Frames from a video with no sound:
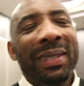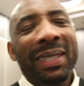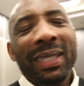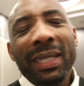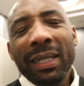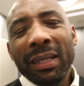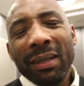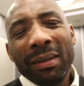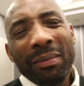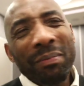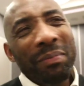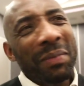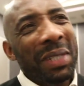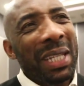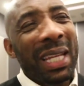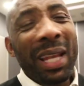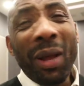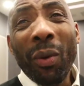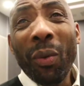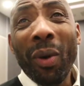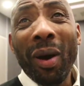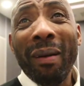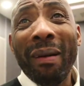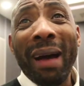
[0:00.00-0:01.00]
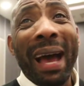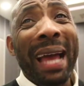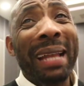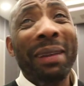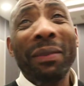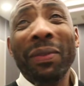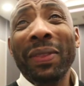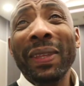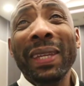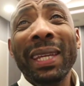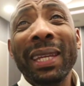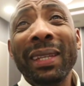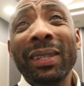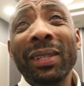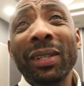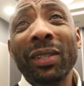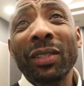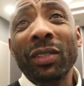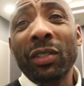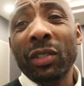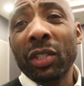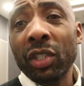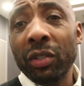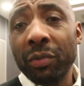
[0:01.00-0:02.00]
You know, you know what? I don't think it
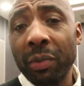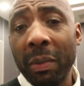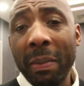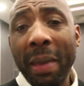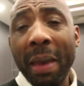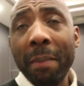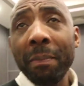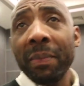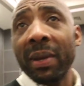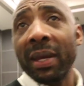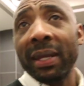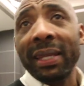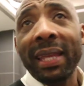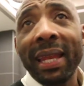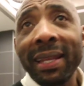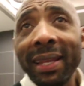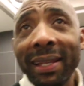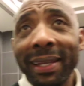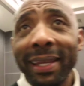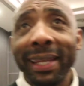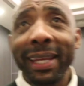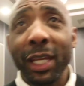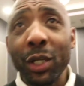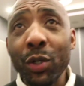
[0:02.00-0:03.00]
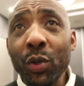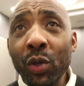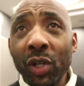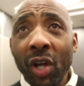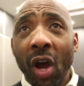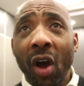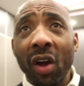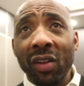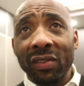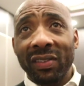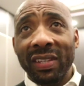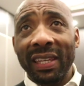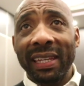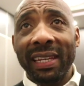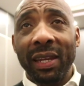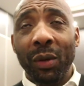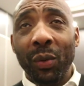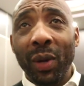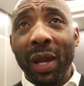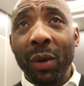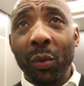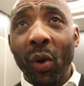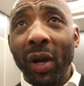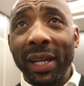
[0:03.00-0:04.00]
does because remember, at the end of the day, you can't take
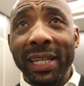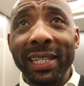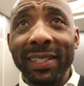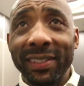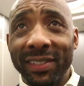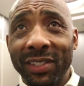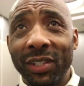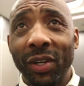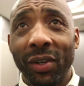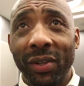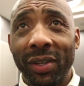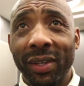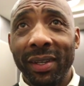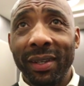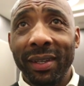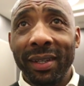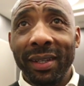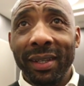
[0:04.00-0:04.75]
away what he's done